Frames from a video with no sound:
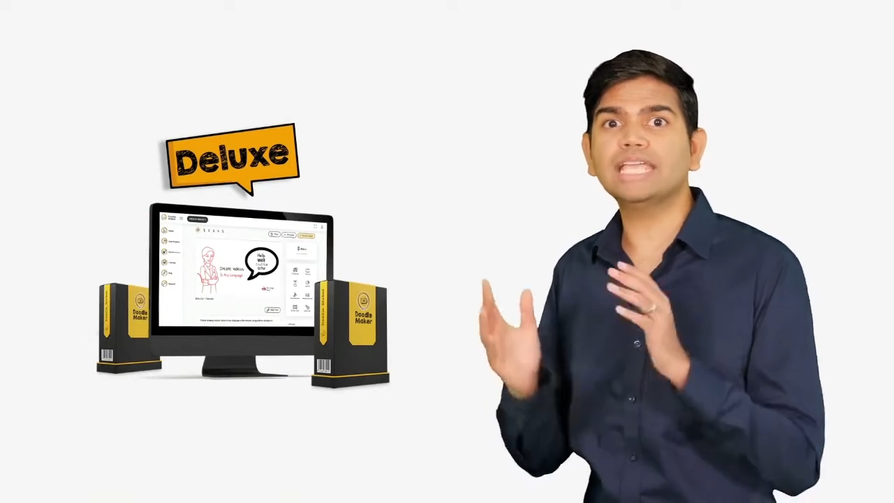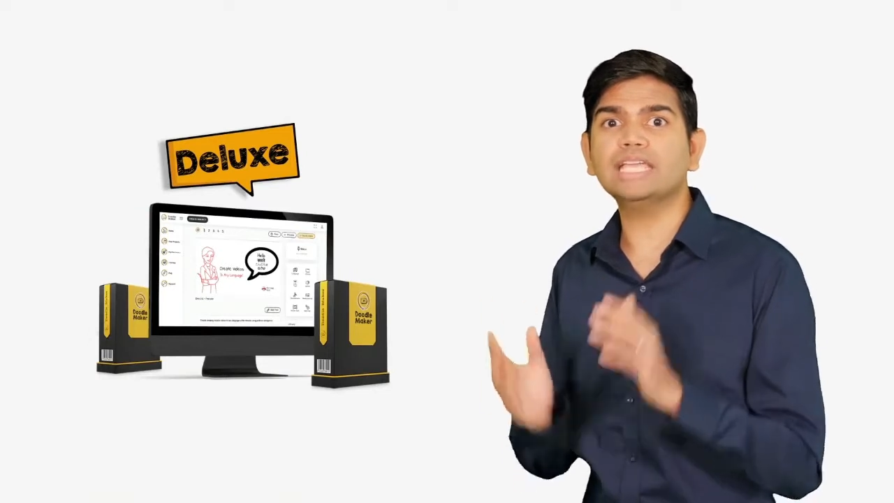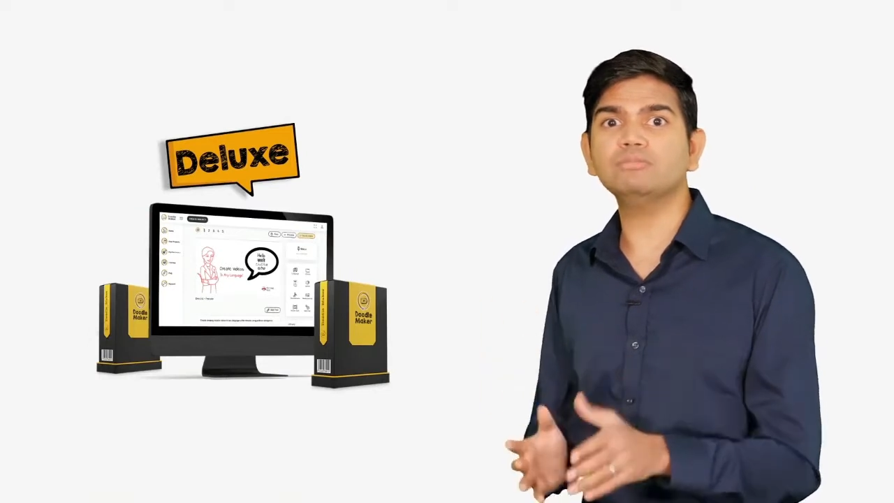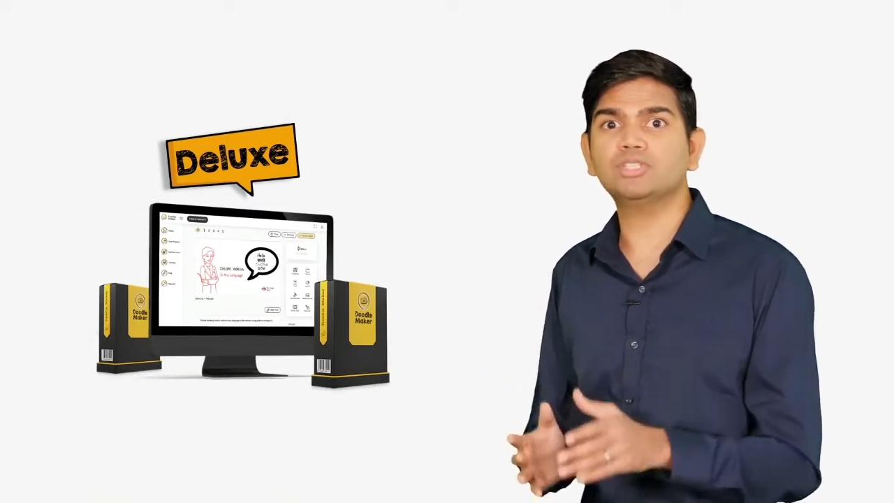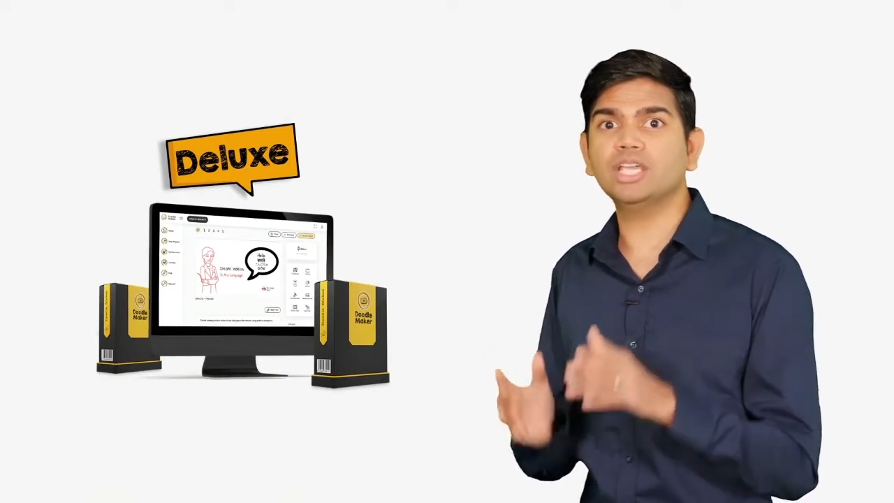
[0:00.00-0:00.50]

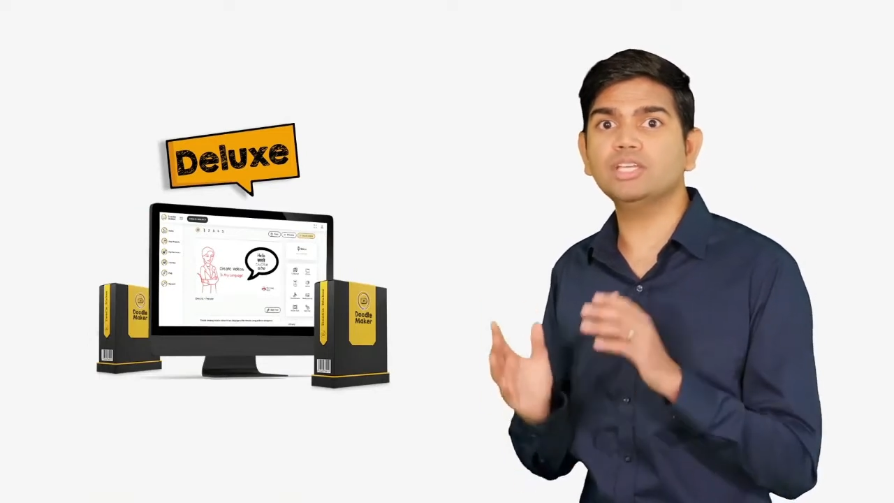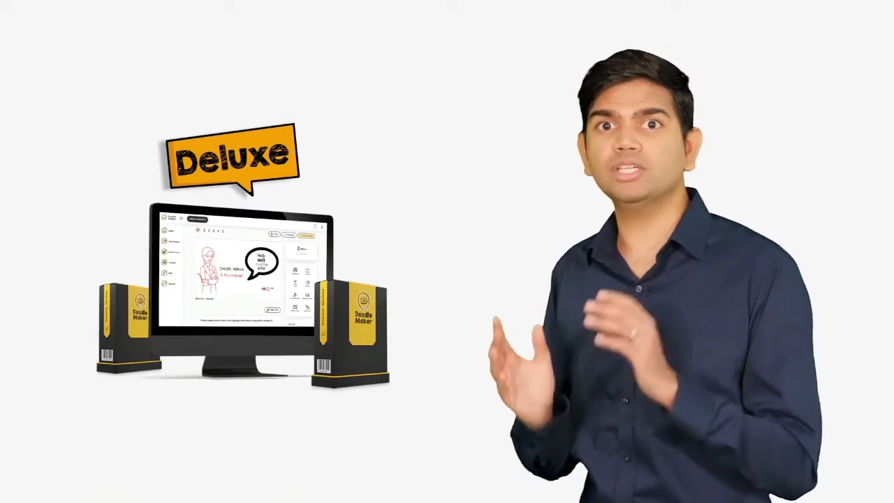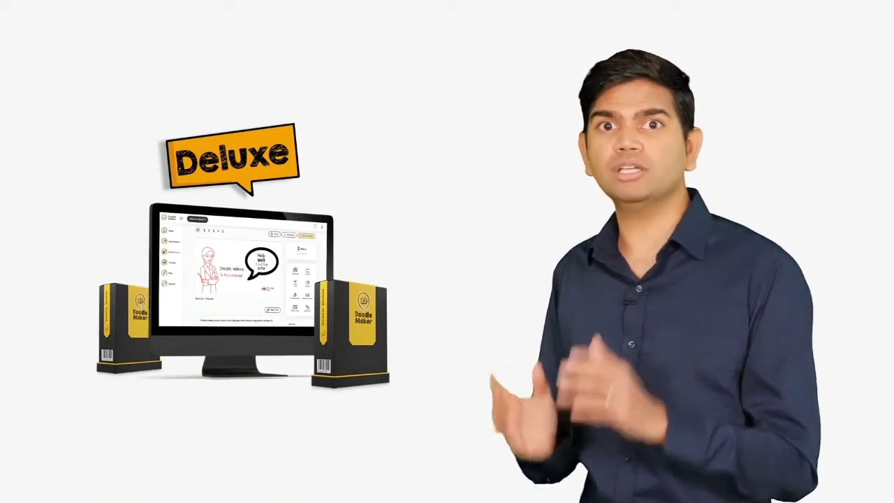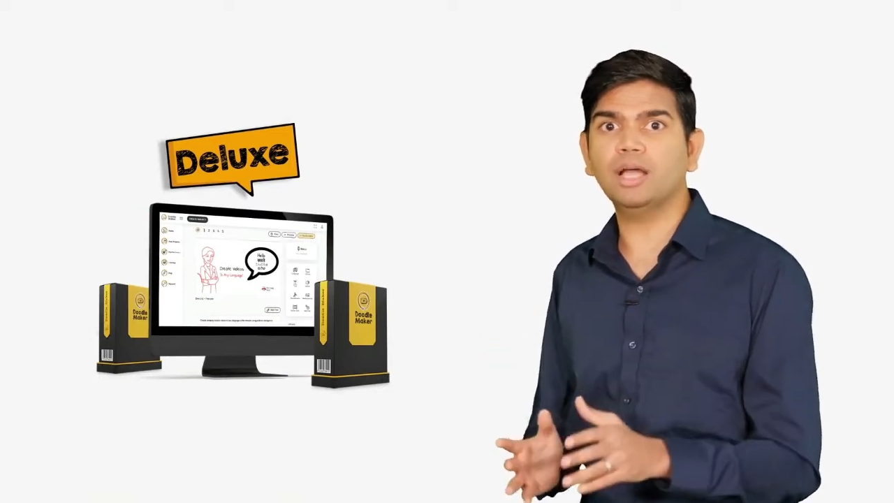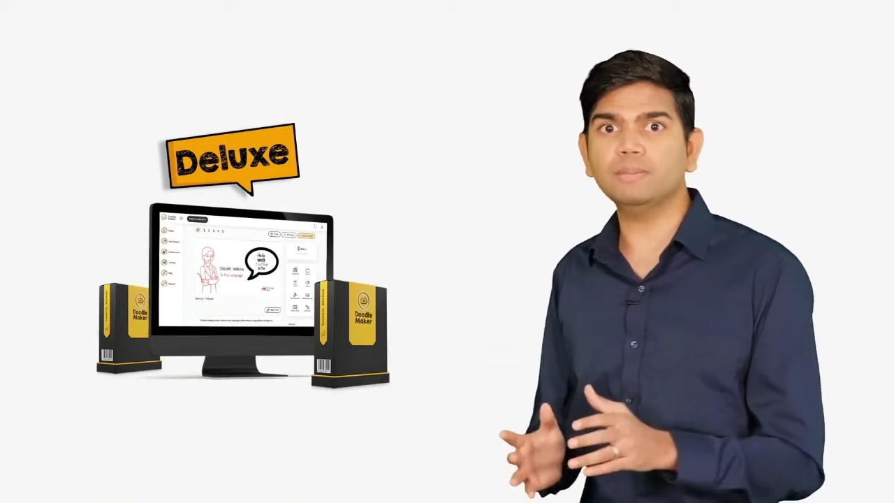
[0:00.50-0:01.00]

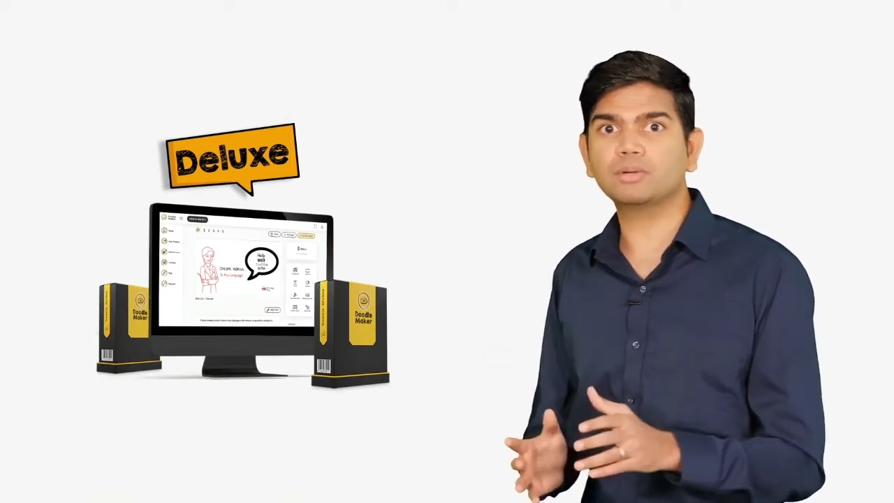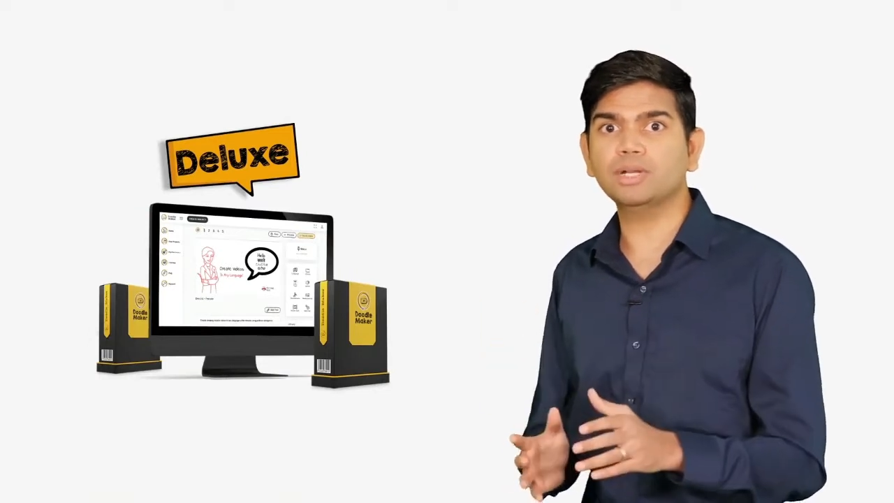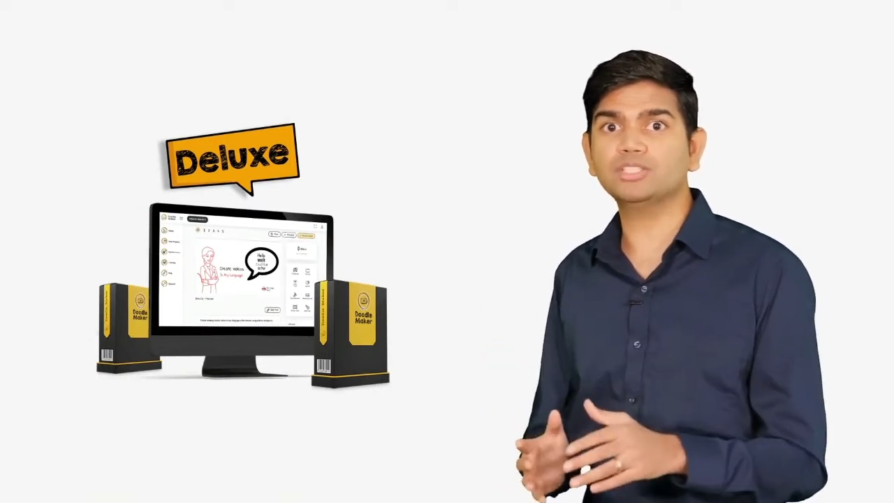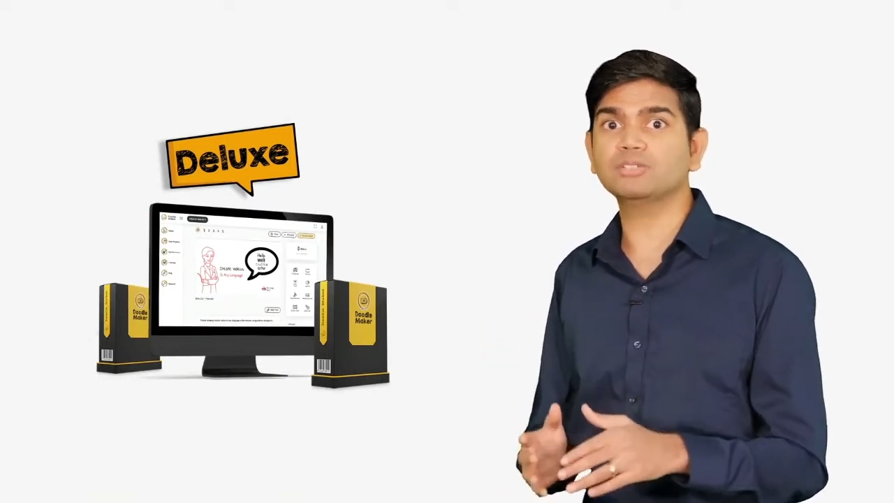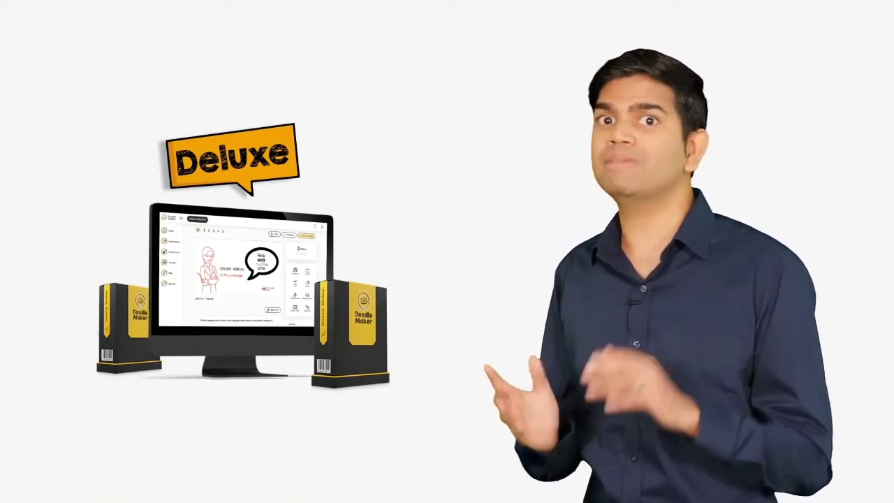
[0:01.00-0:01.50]
game-changing upgrade to